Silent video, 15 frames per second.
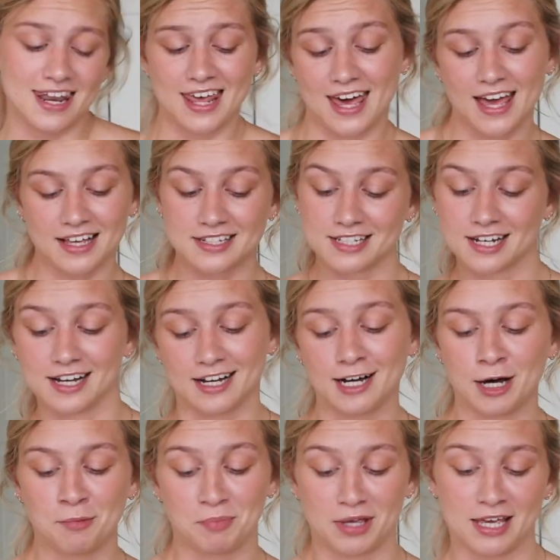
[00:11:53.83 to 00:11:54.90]
Next
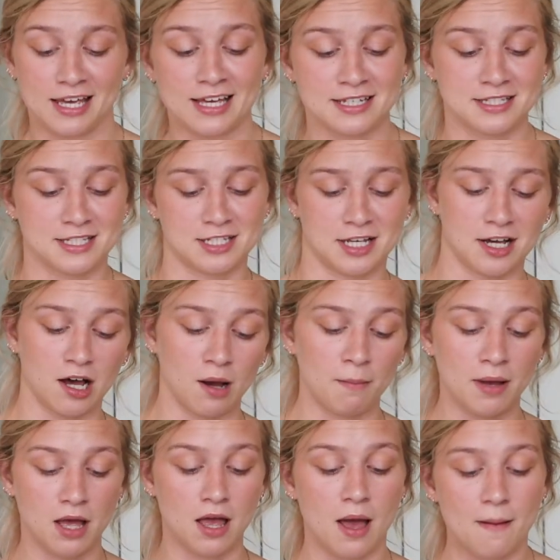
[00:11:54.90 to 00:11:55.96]
up is
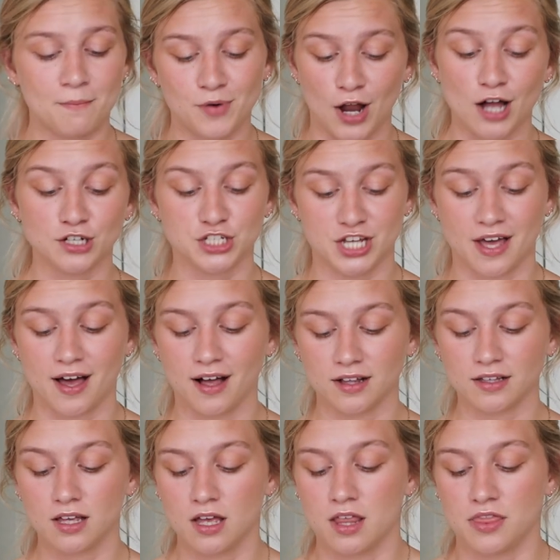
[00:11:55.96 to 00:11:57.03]
some brow
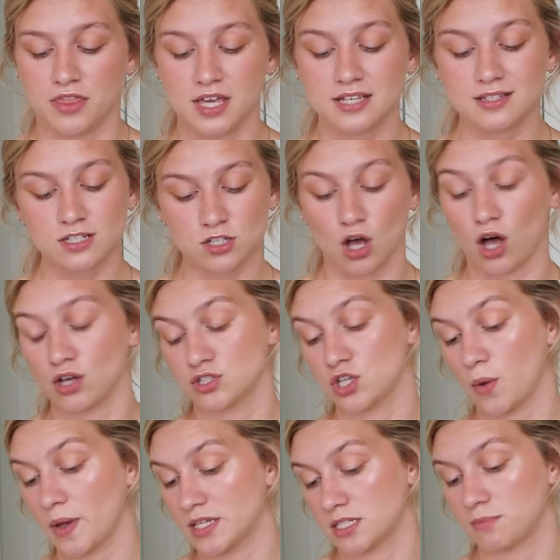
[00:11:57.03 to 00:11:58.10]
gel. This is
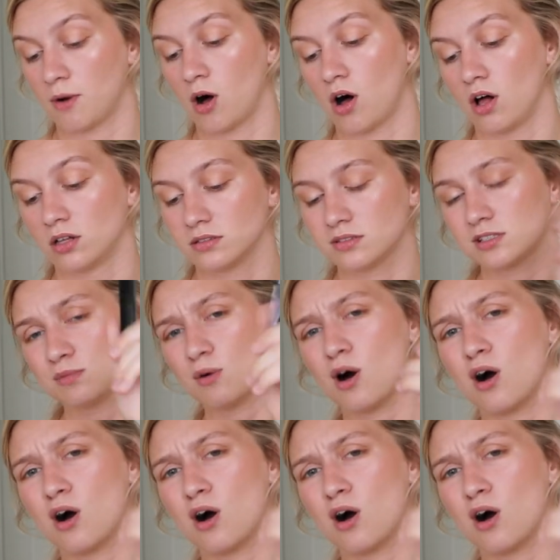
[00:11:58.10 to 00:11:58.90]
also a small